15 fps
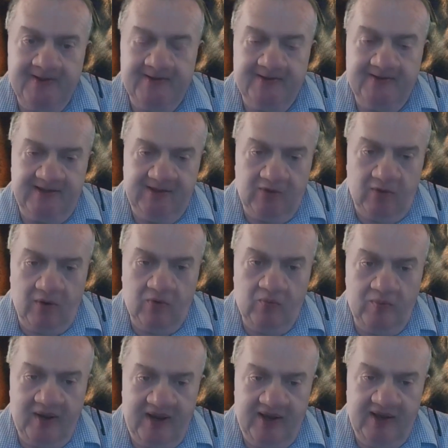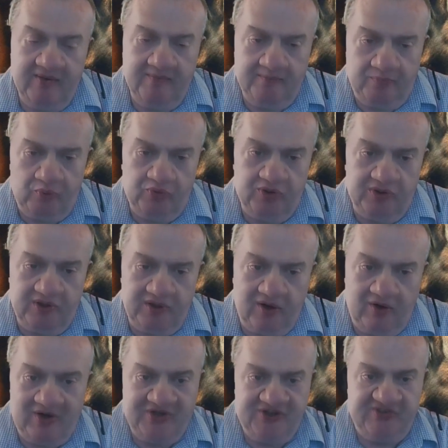that dog may put on an
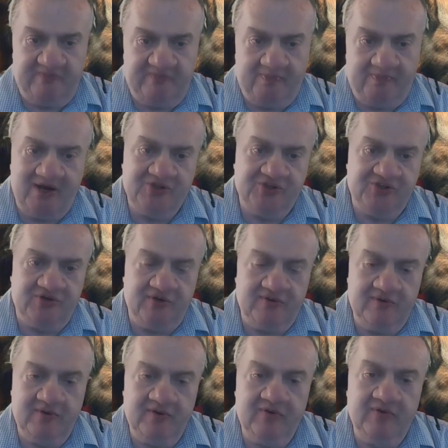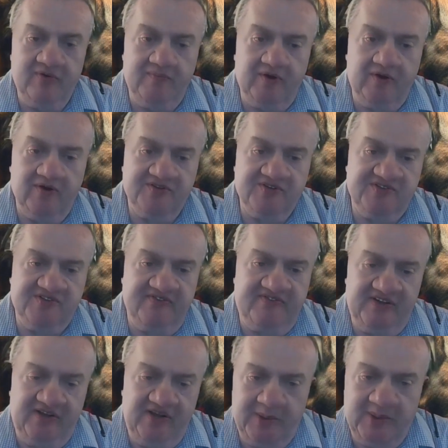aggressive posture because it's
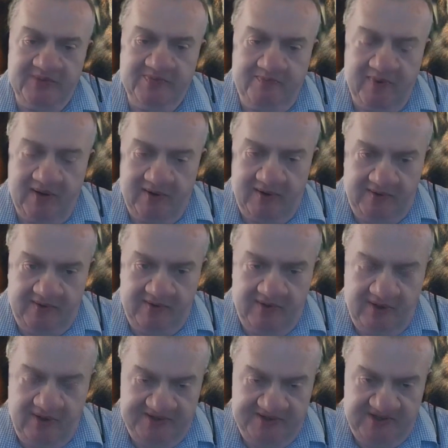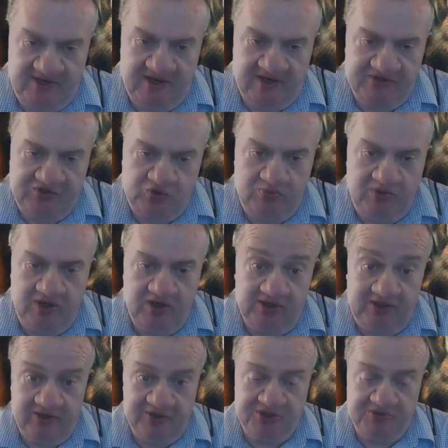defending it's assuming a
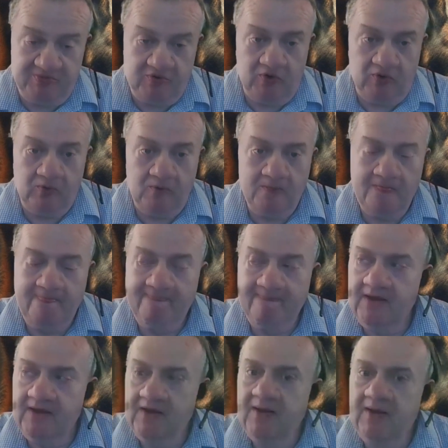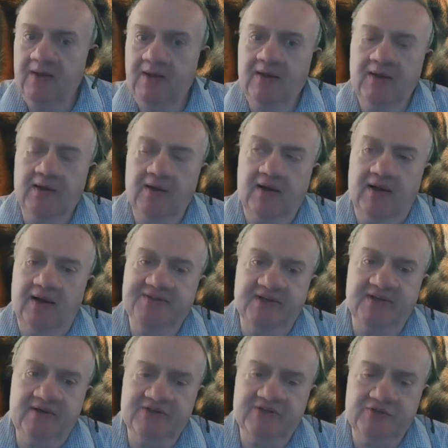leadership role. I'll
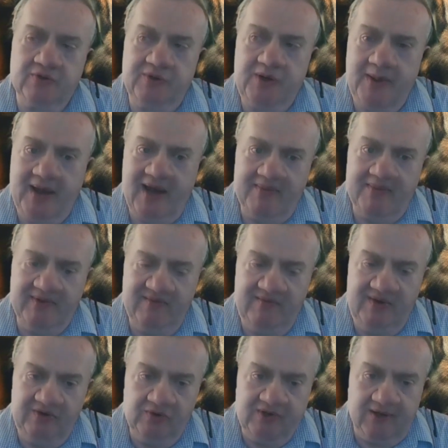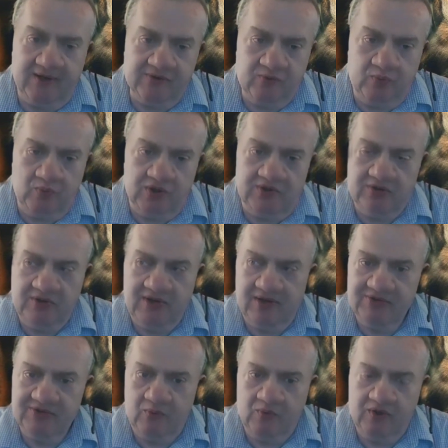tell you a story that happened to me in 2001.
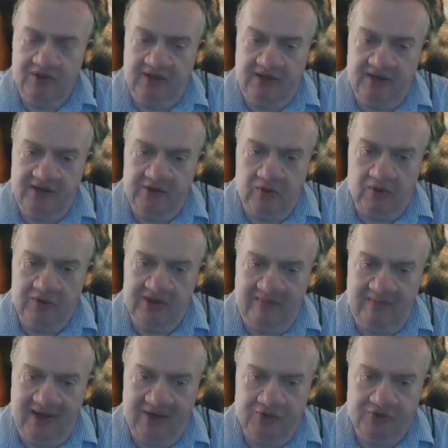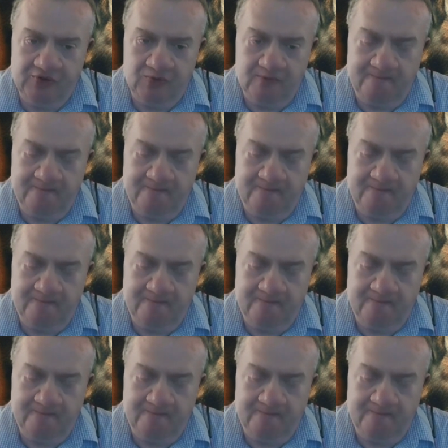2001, I had a dog named Andrew